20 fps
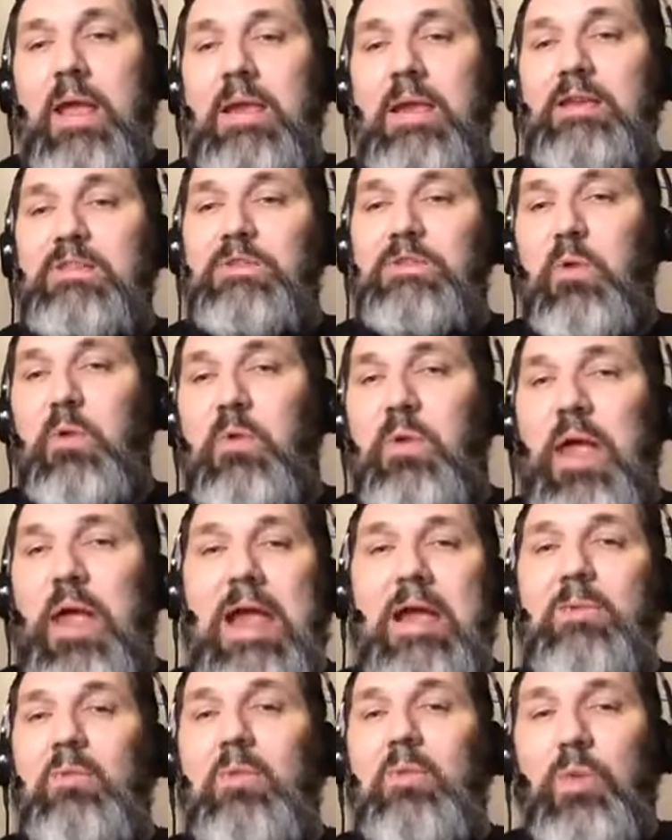And then tomorrow
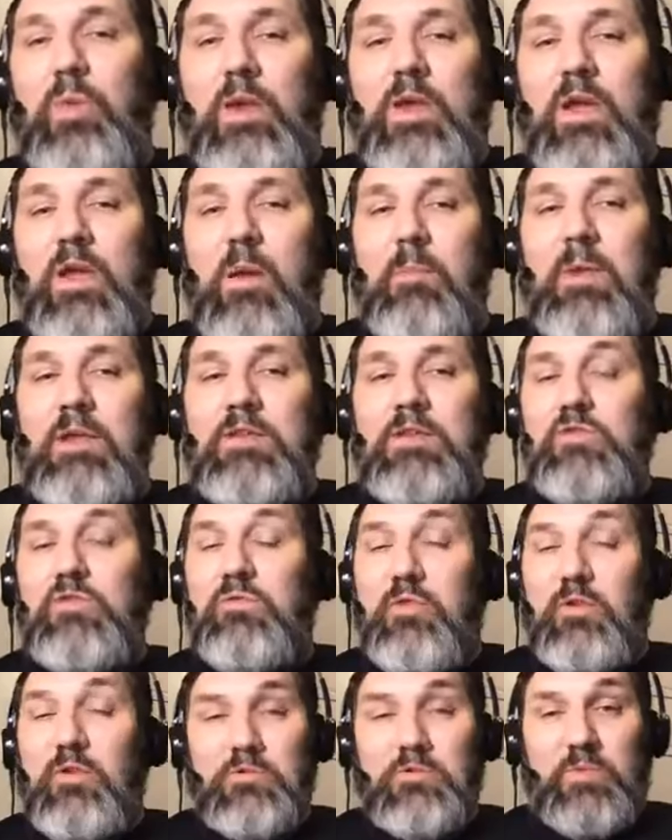night when we come
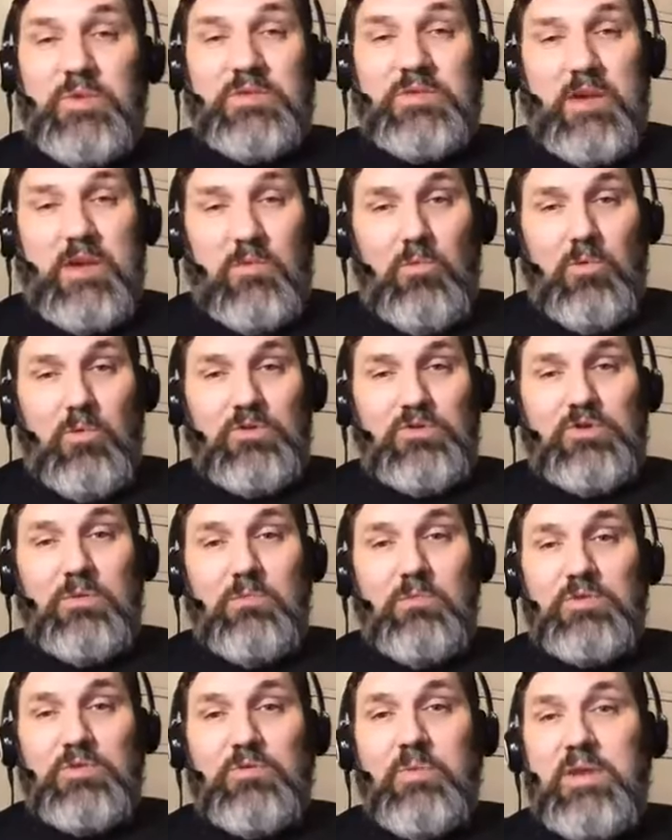into First Wednesday
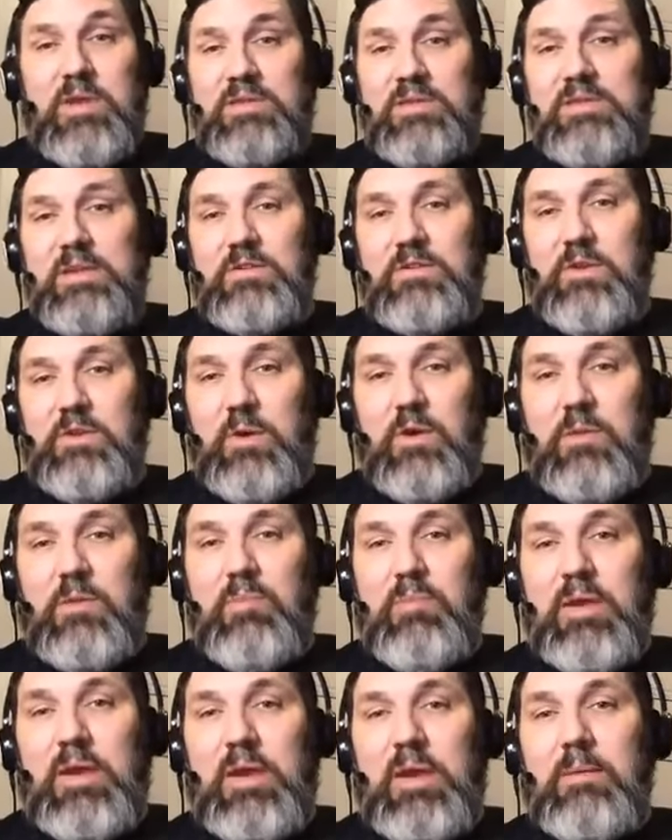worship, which will be at
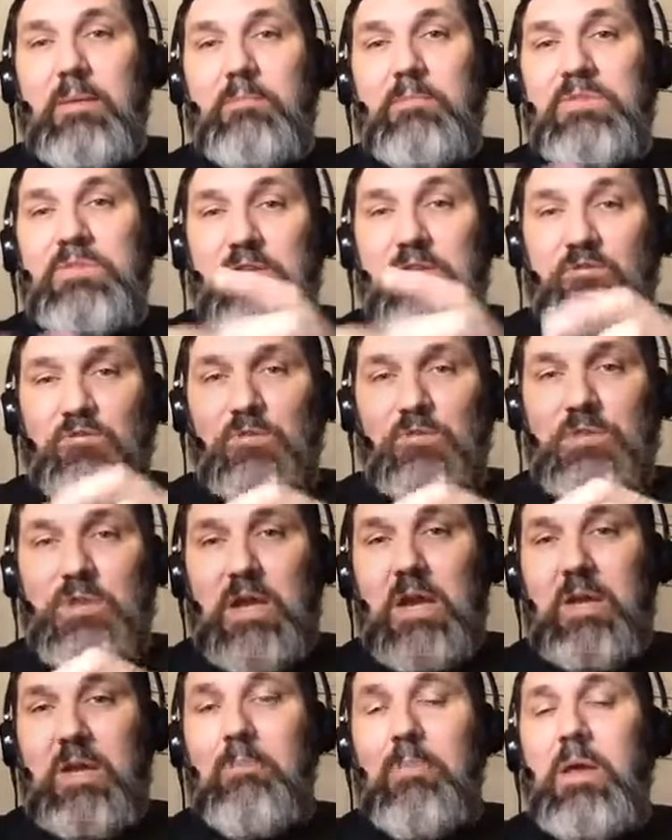6:30 p.m. Central
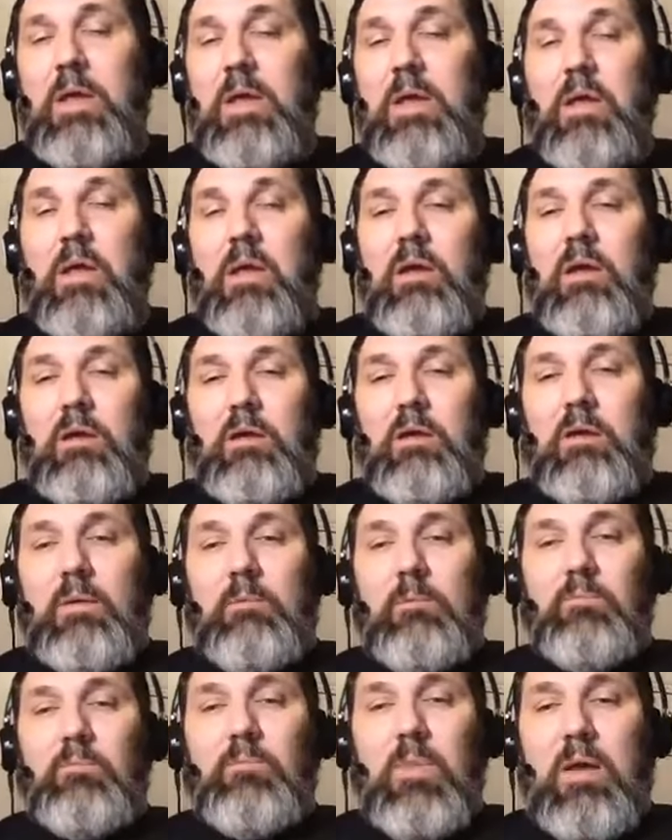Time,
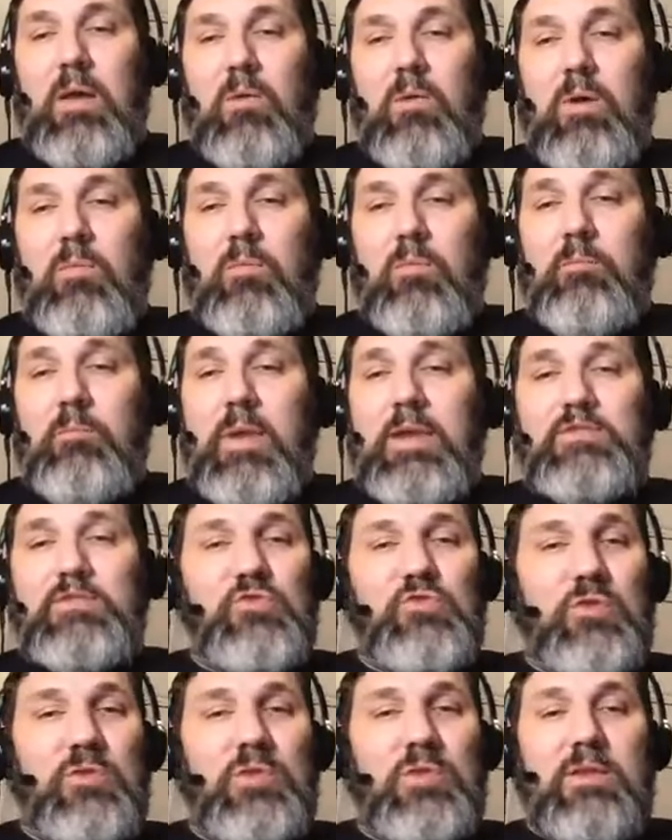um, I'll, I'll make
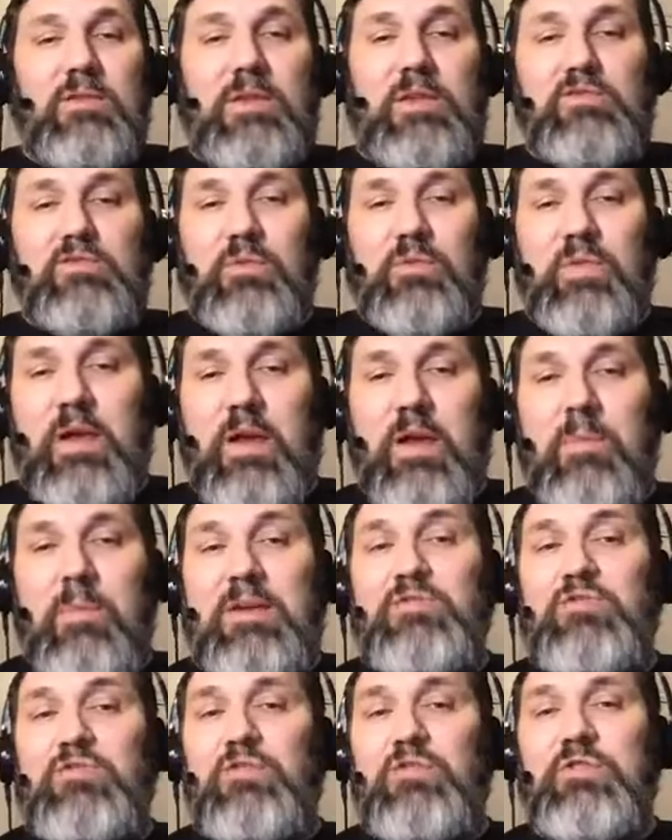sure that, that you're there.
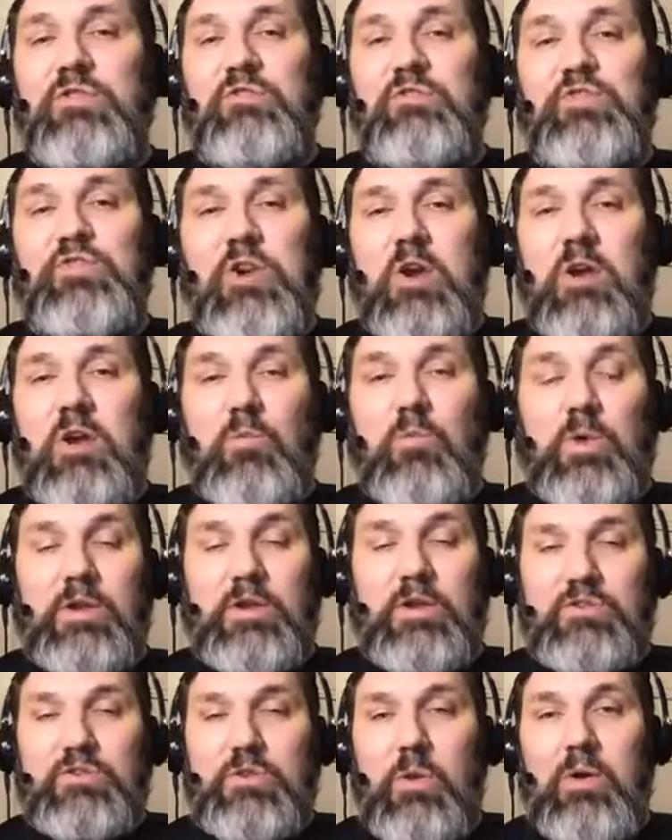Make sure you share it. We're
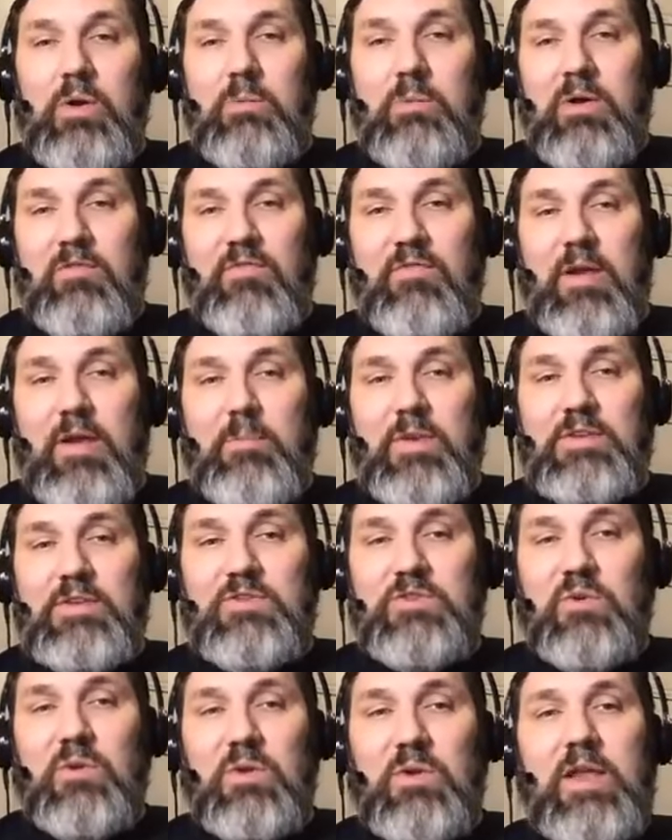going to start it about five
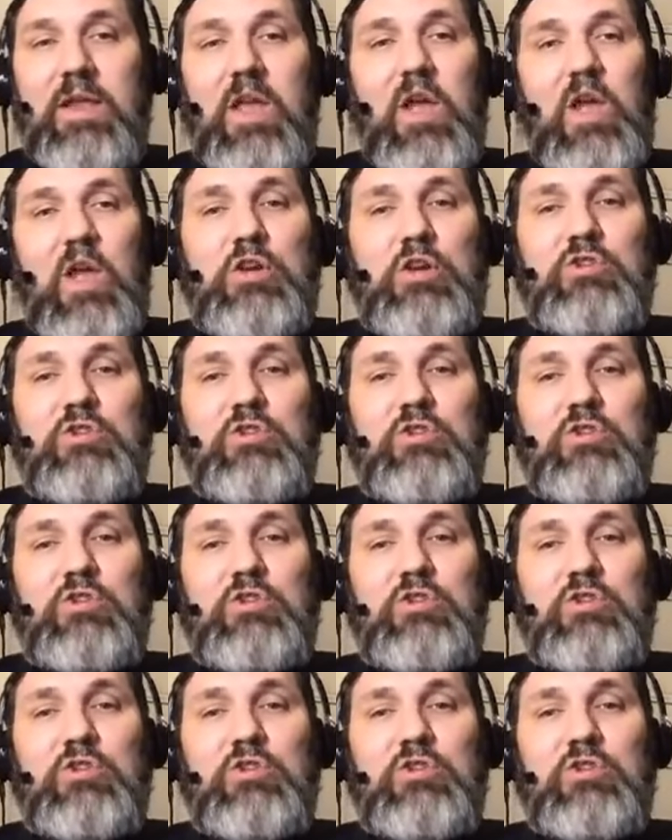minutes early.